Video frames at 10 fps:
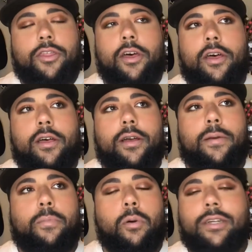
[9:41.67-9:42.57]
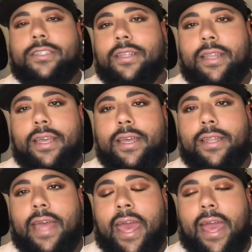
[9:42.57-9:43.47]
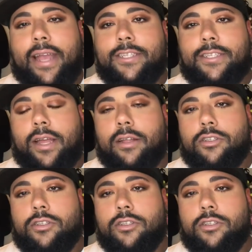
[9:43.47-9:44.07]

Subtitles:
The Porcelain X